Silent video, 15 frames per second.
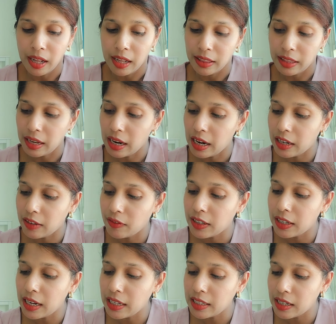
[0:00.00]
They
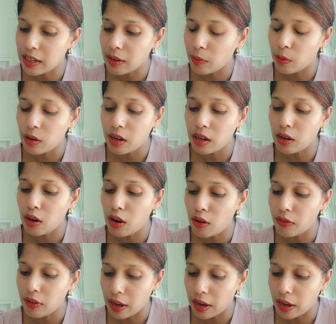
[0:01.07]
advertised a reward of